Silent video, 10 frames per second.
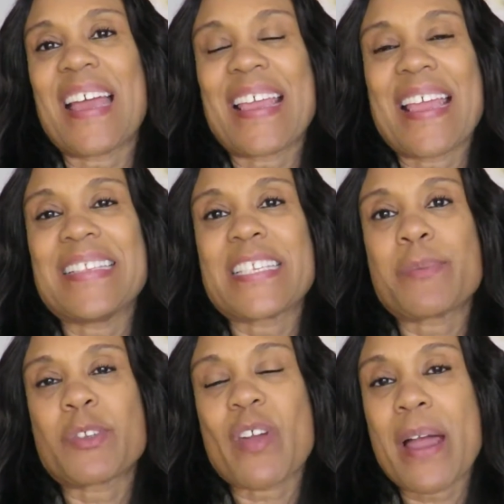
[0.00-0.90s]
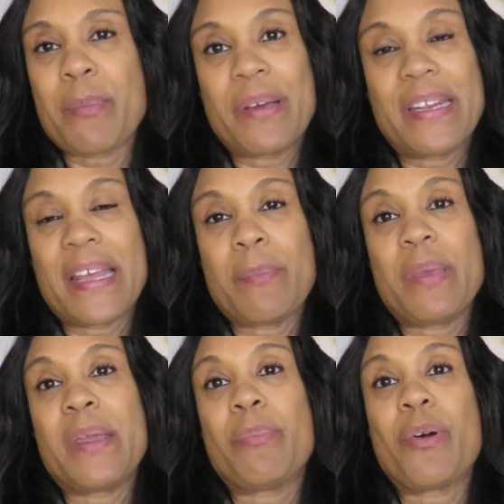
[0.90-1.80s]
like and subscribe button and
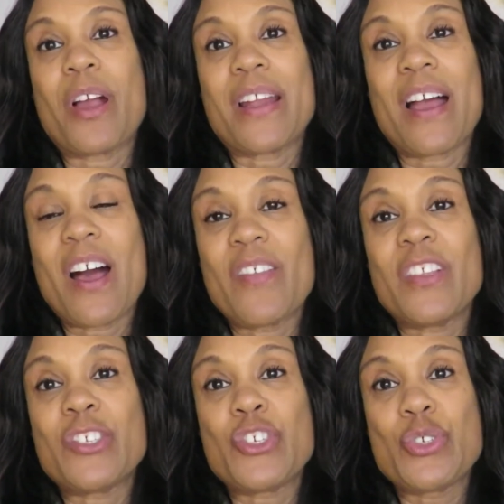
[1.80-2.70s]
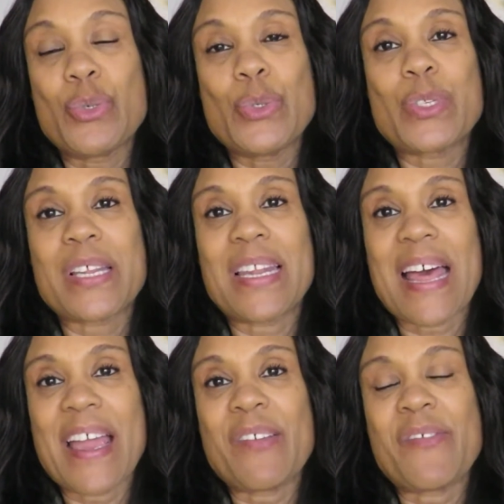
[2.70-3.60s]
be a part of the Choose
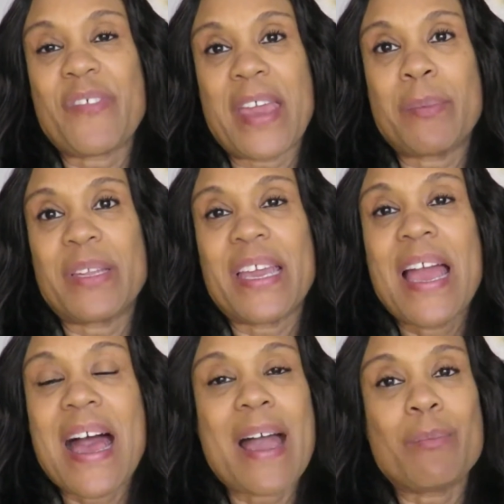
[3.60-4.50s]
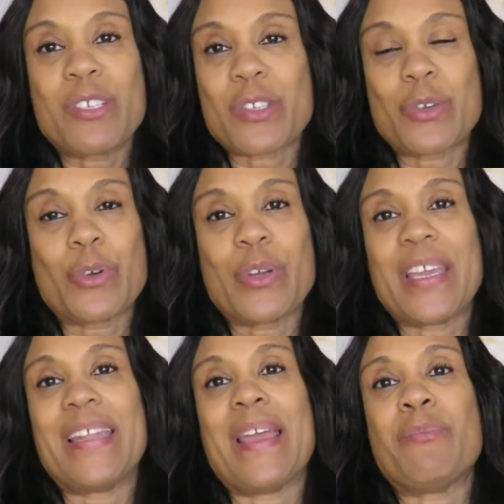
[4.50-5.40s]
Life family. I'm just going to go
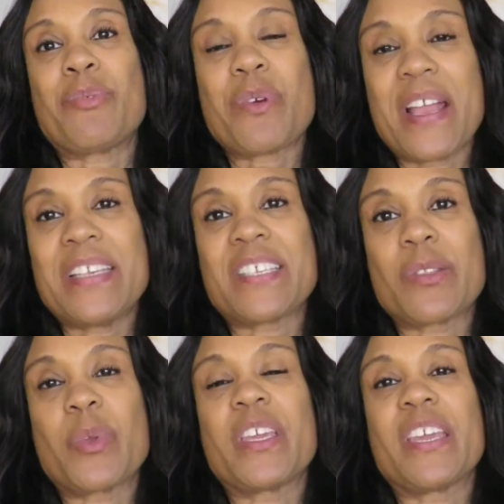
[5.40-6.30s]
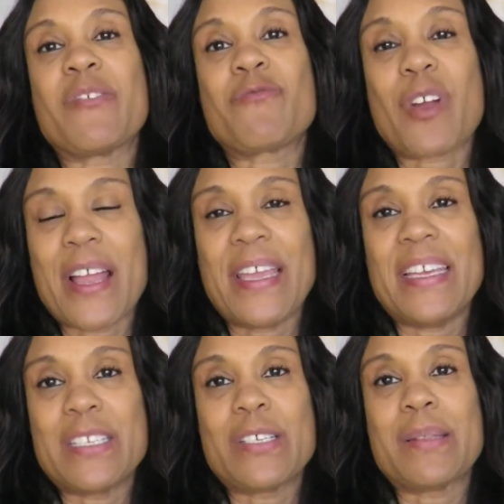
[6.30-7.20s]
ahead and pray so that we can get right
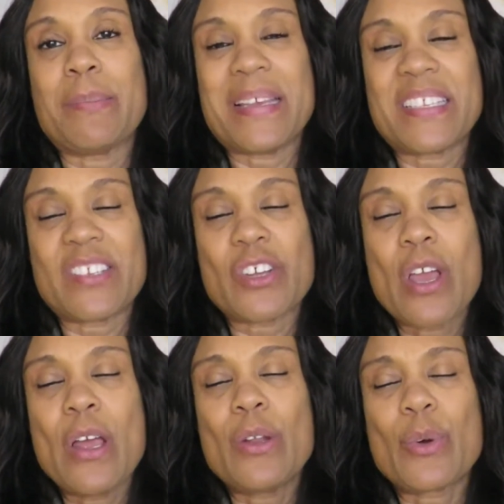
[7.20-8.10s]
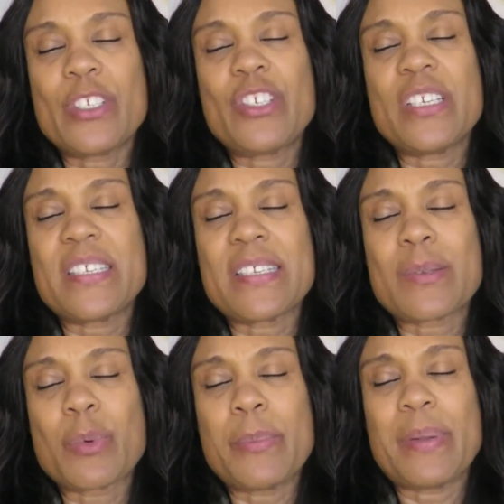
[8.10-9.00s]
into the message. Lord
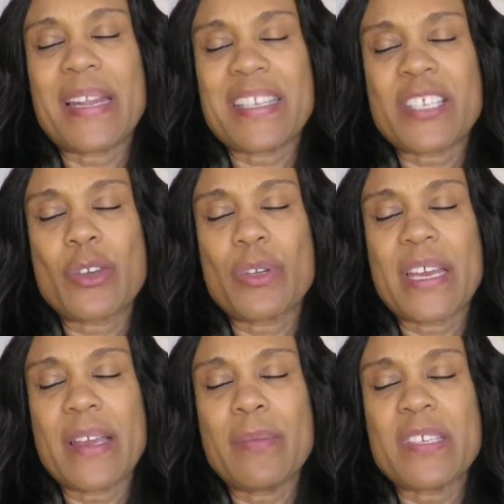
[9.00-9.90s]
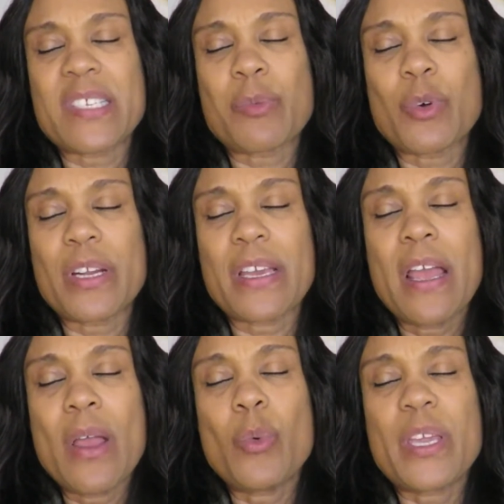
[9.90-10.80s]
Jesus, we bless your name this morning.
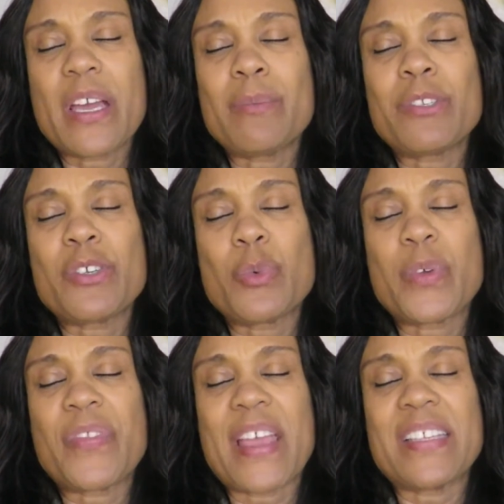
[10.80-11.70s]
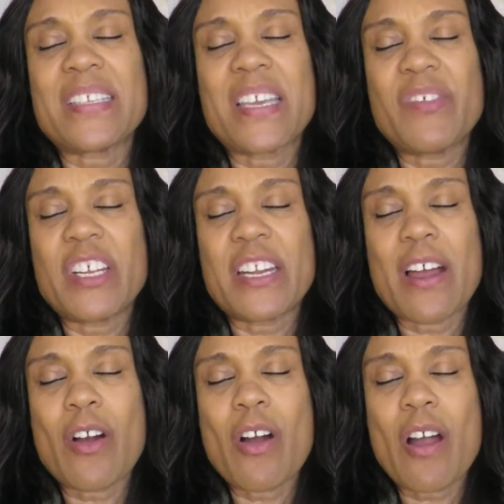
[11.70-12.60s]
We come to you with thanksgiving in
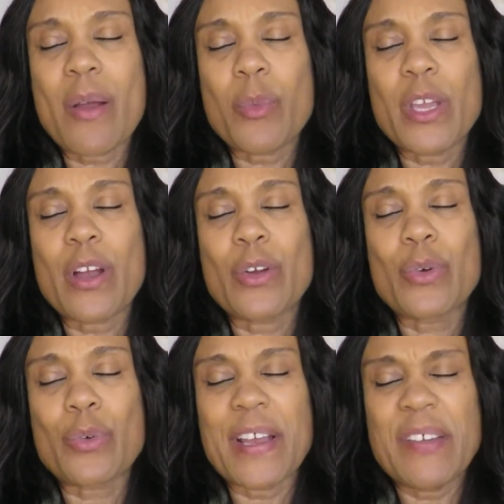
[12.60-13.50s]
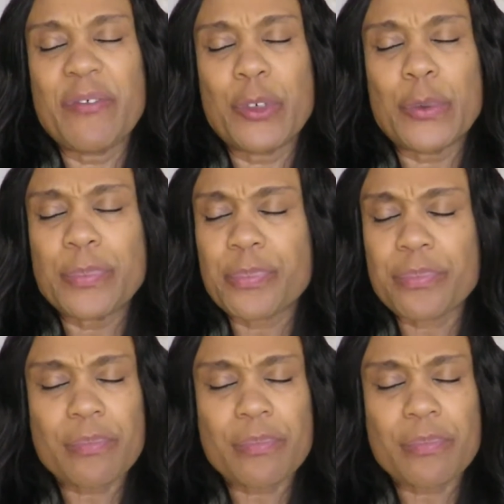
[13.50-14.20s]
our heart. We are grateful